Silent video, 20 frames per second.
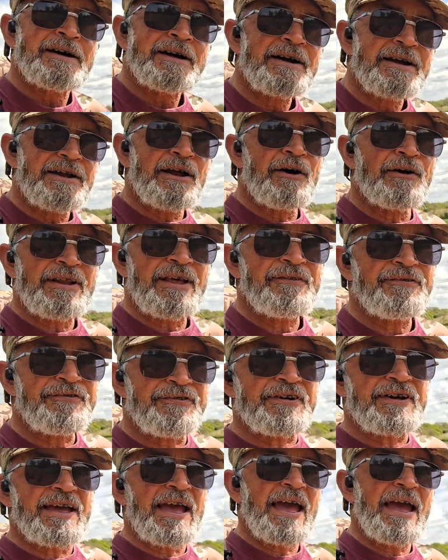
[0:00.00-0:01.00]
And I'll never
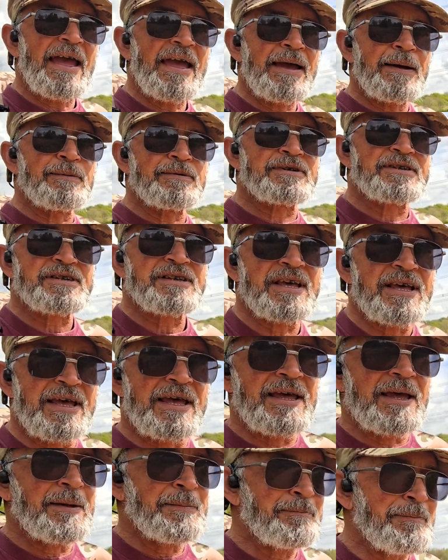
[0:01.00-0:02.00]
forget, it was the